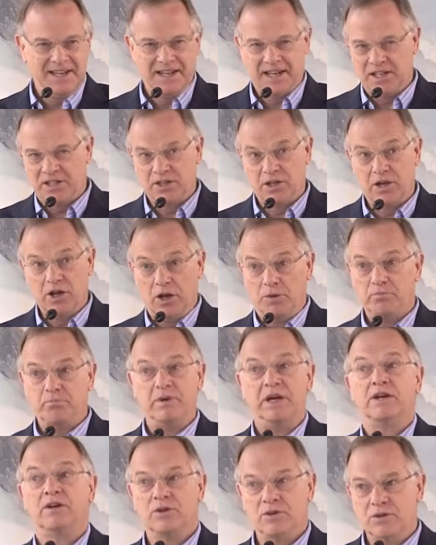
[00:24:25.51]
And it's a lot
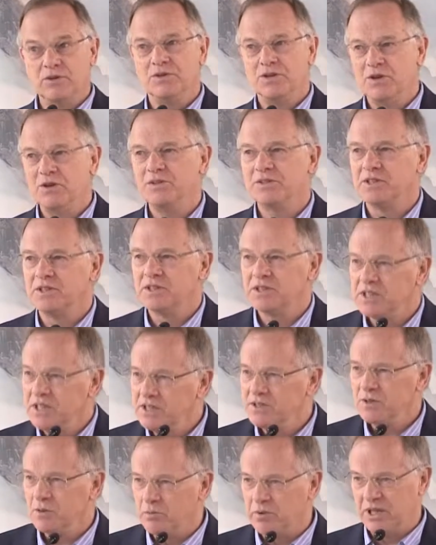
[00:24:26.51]
better good news than
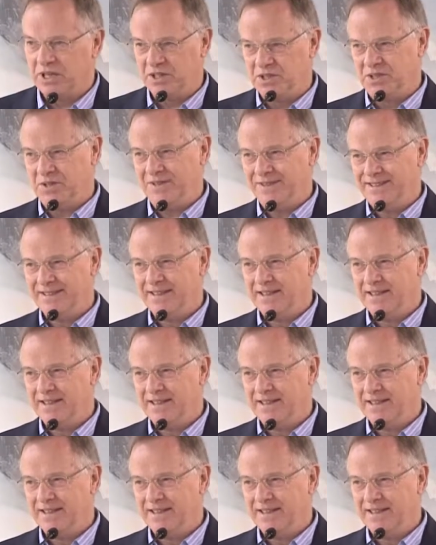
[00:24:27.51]
Caesar brings you.